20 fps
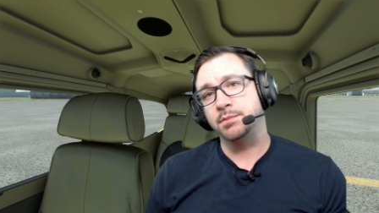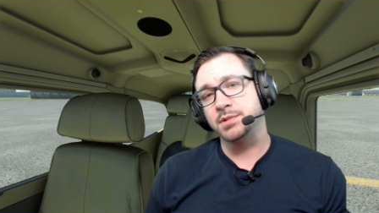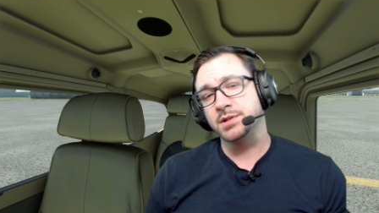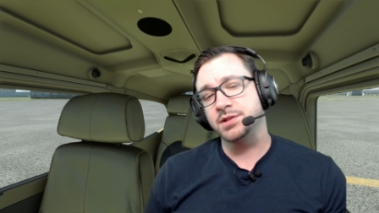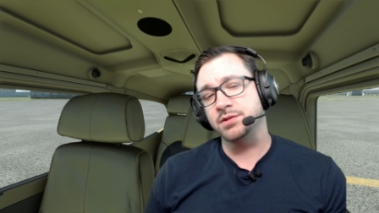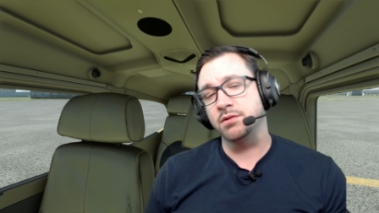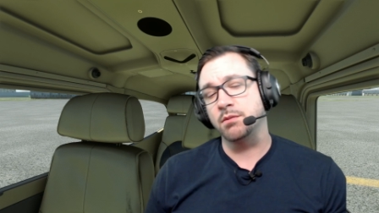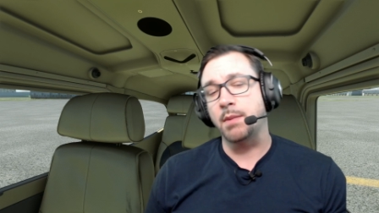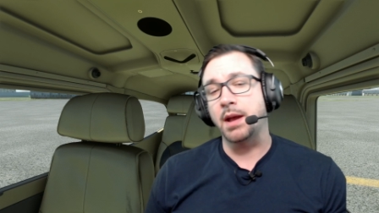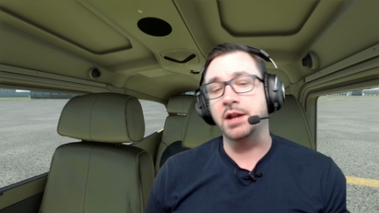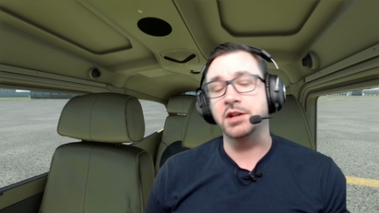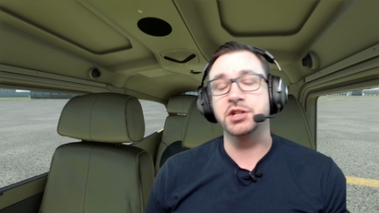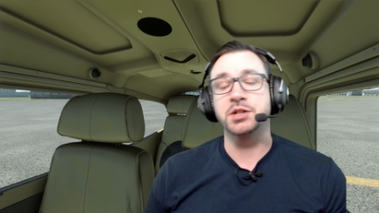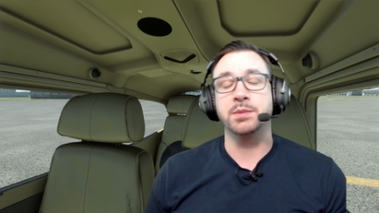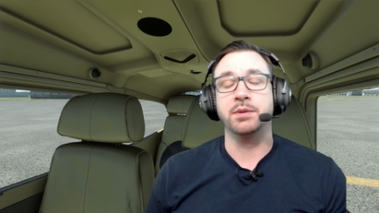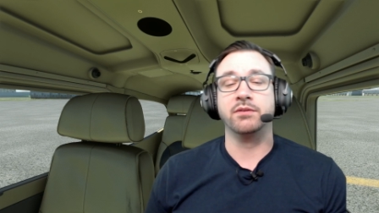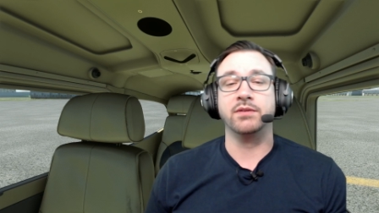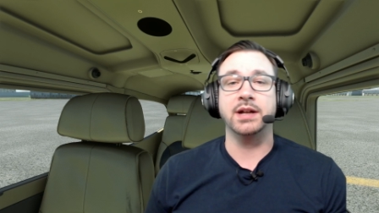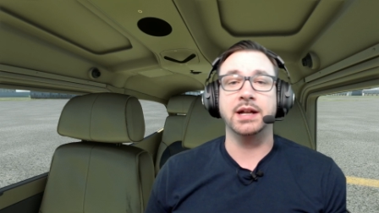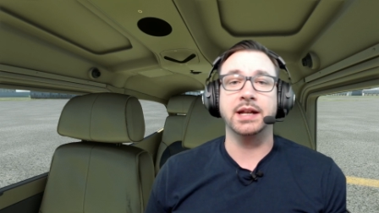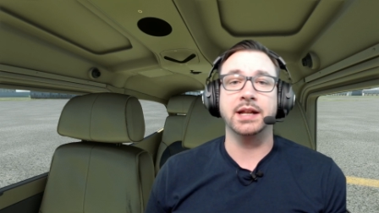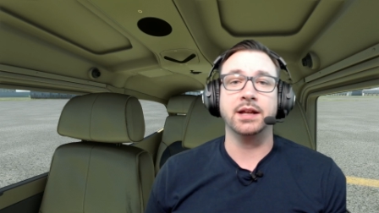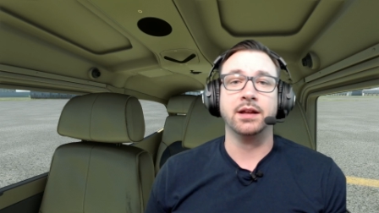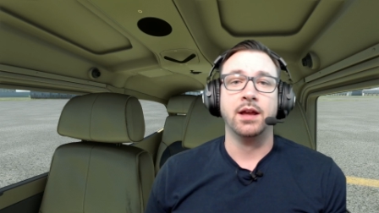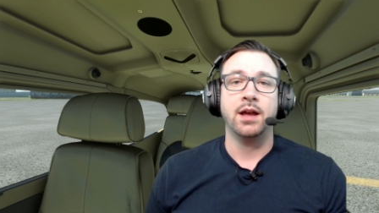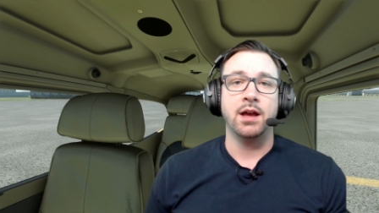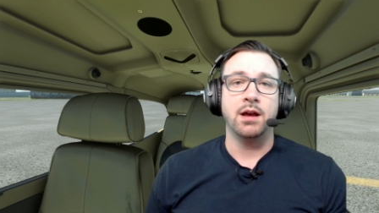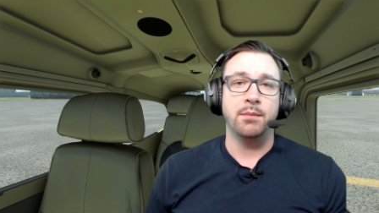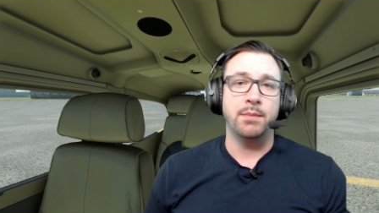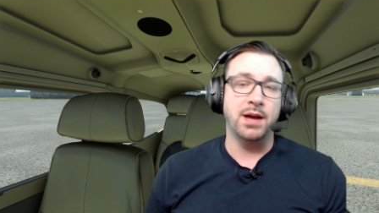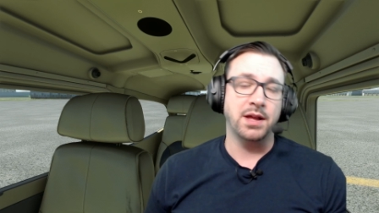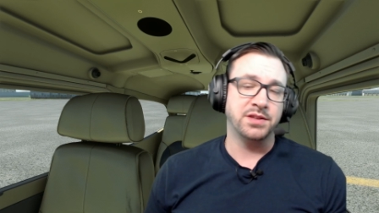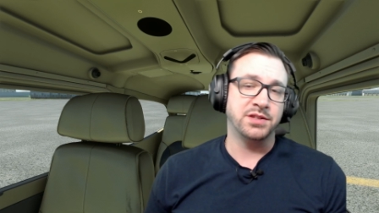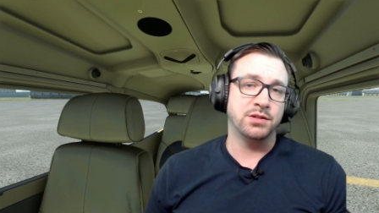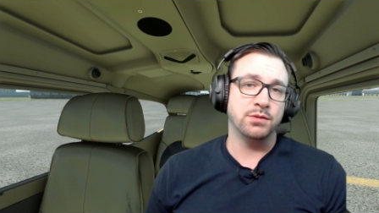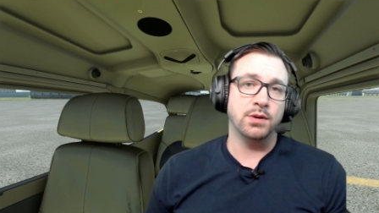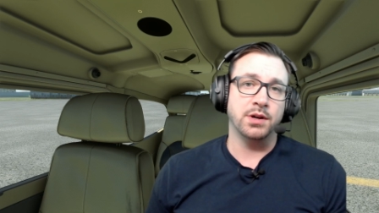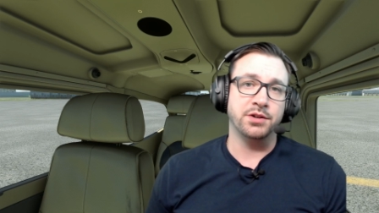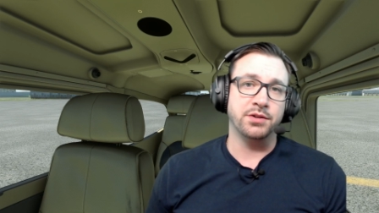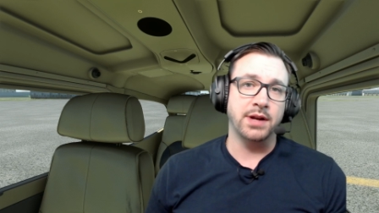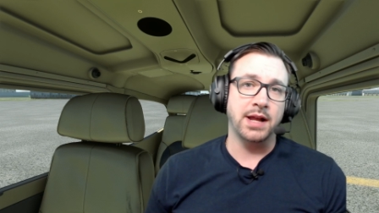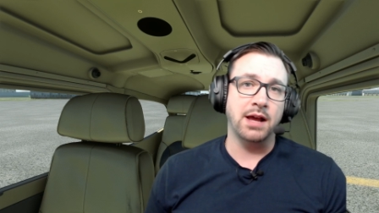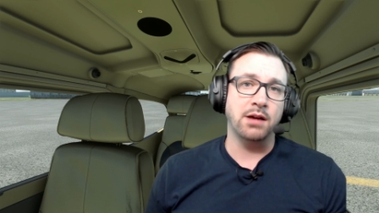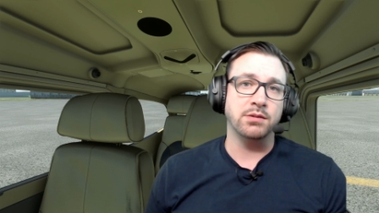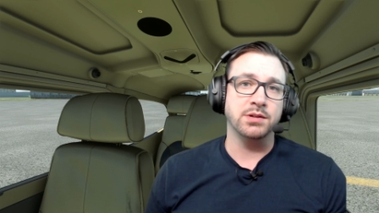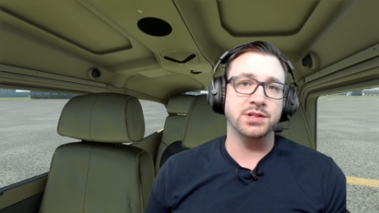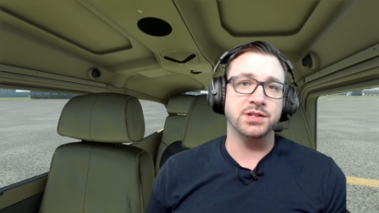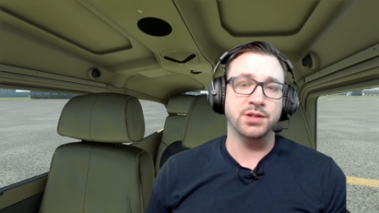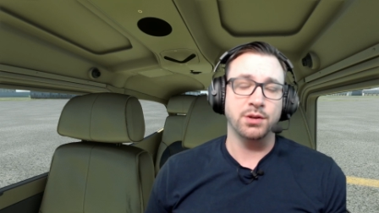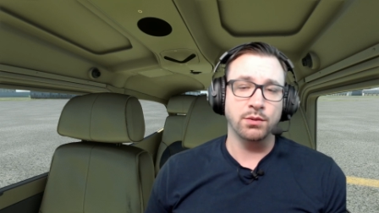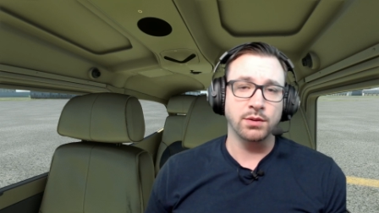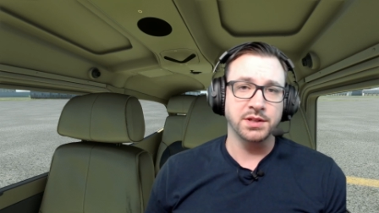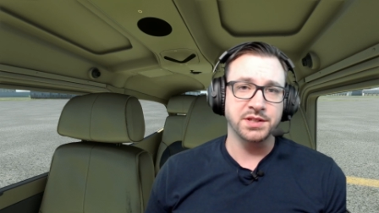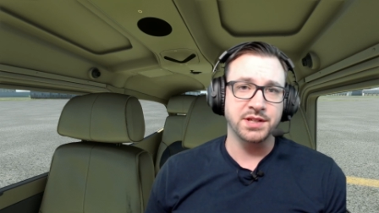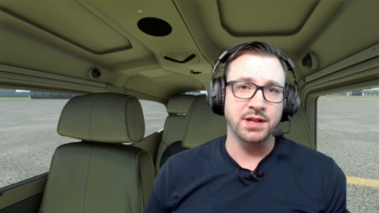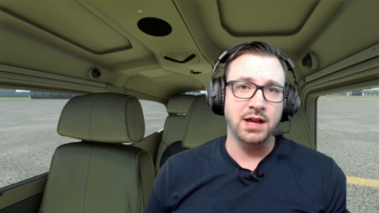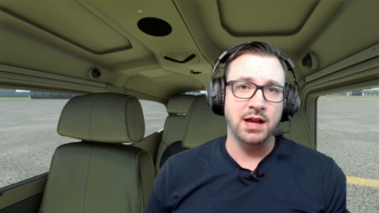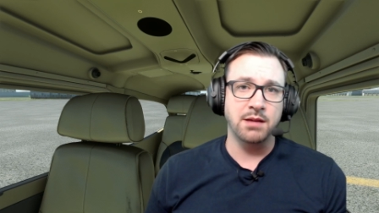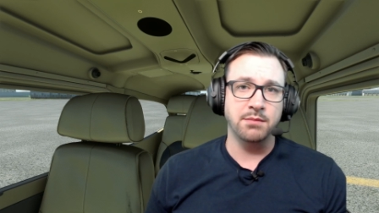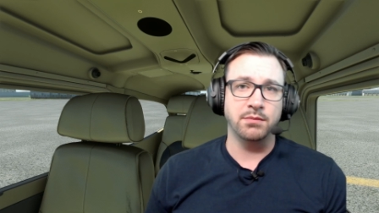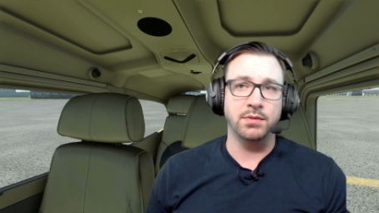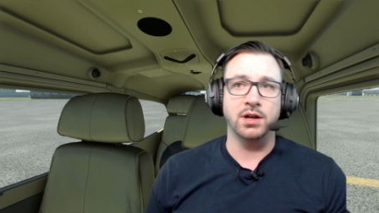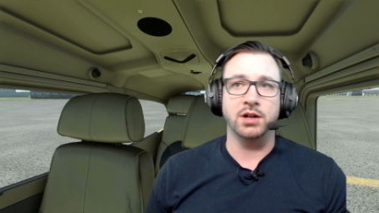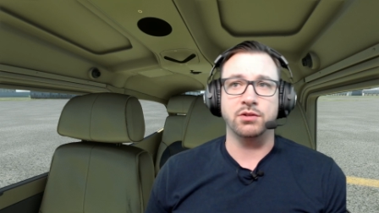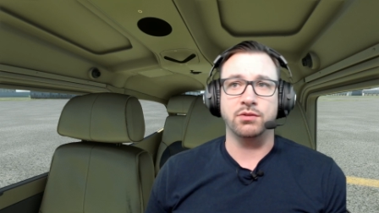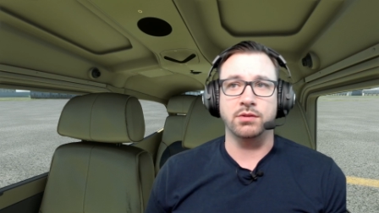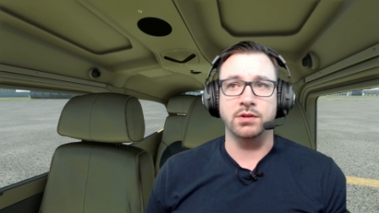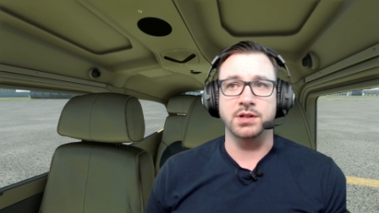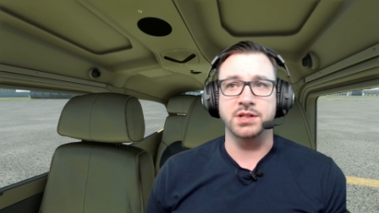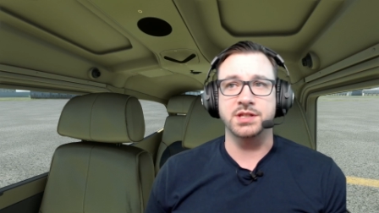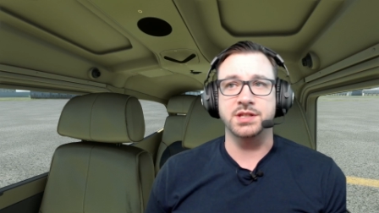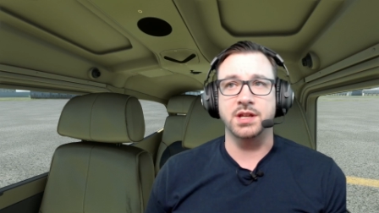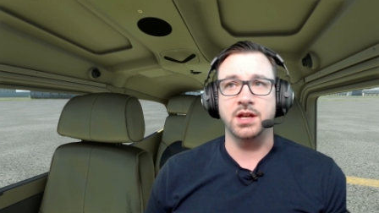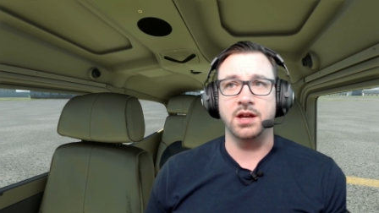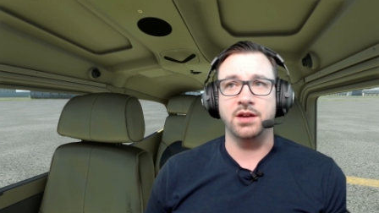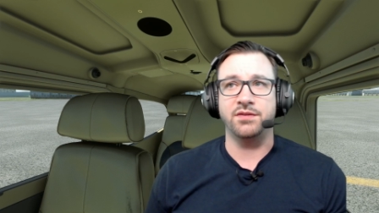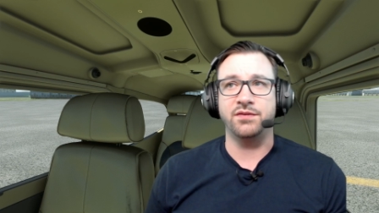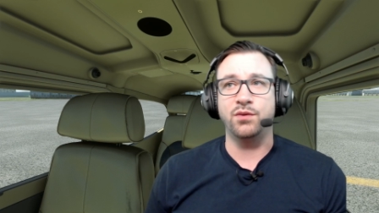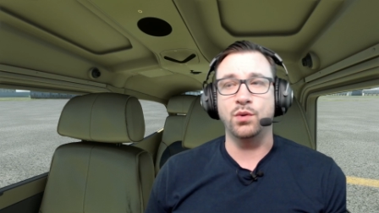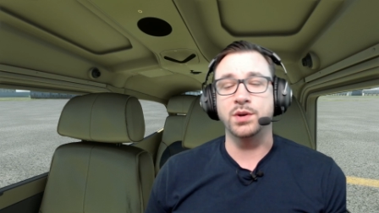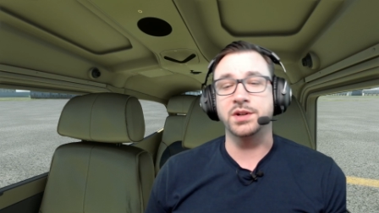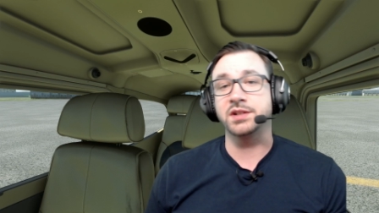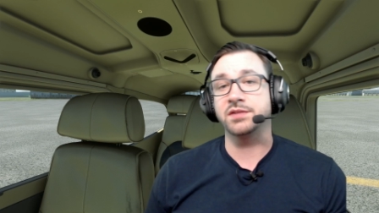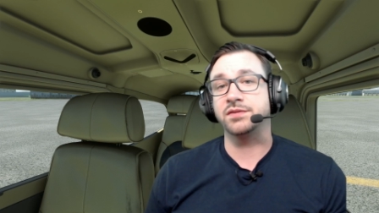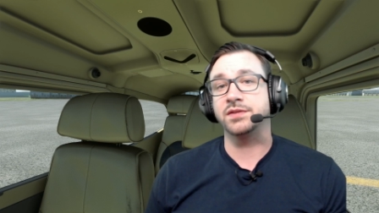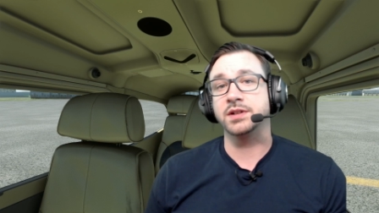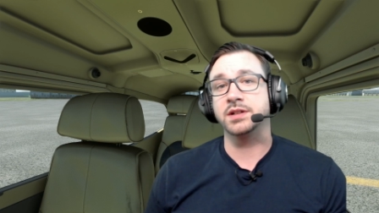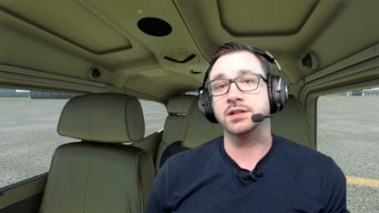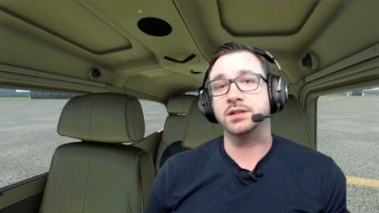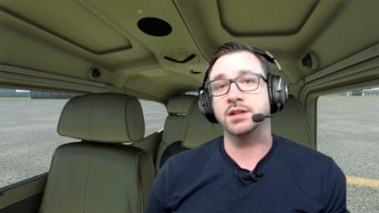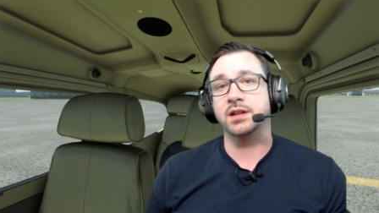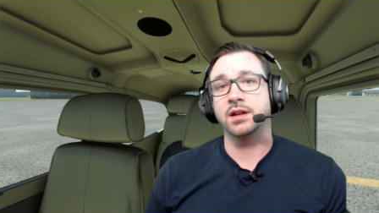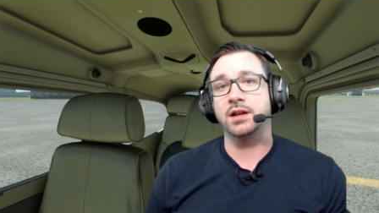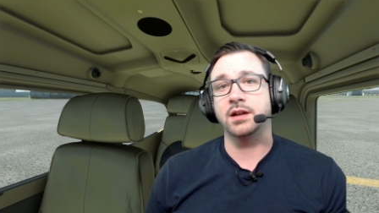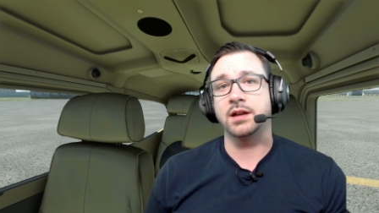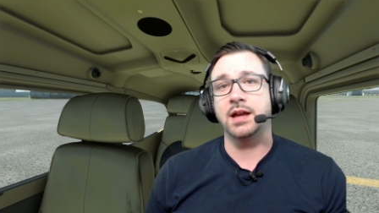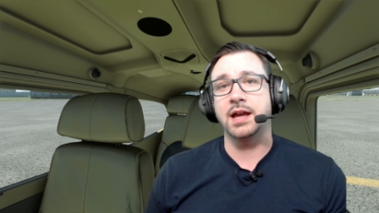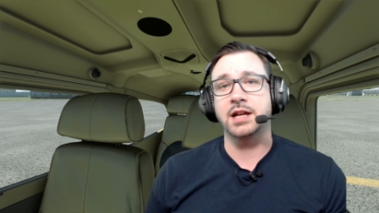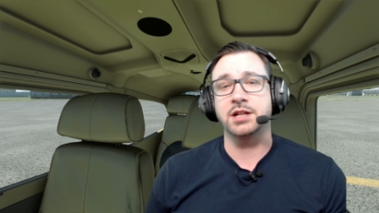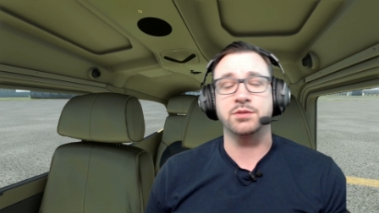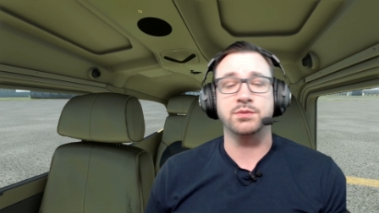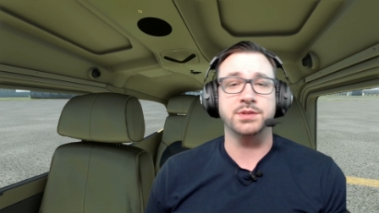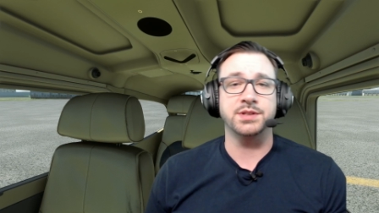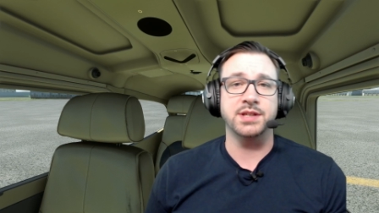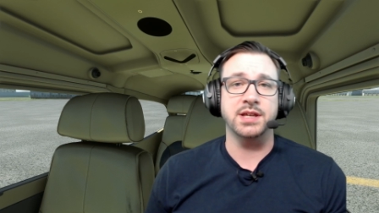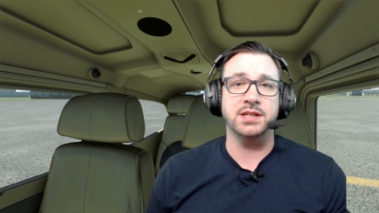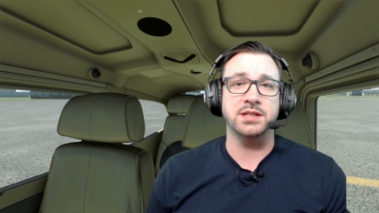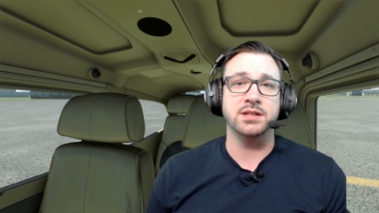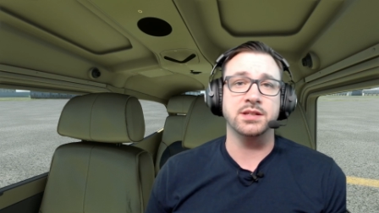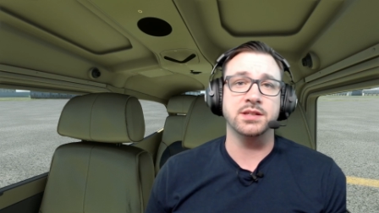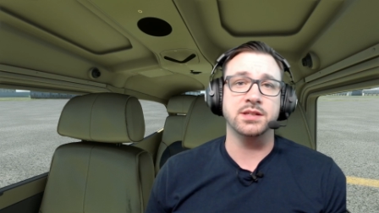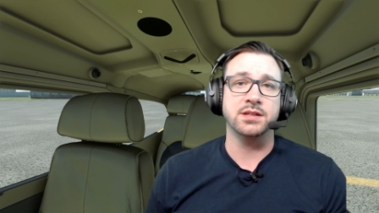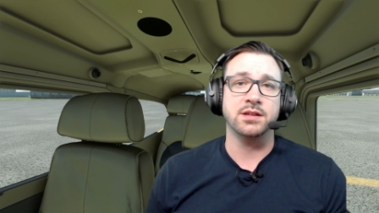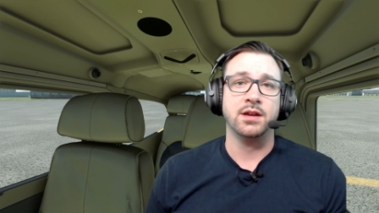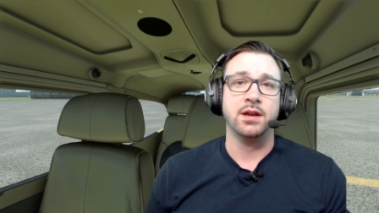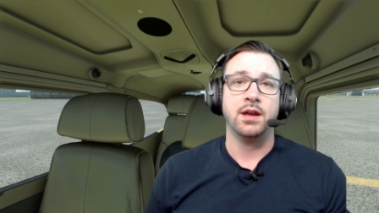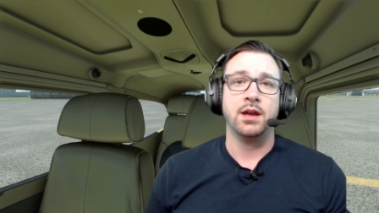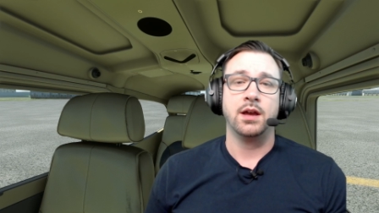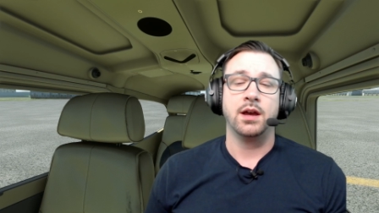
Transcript: pursuing my instrument rating, about 200 hours total time across four different actual Cessnas.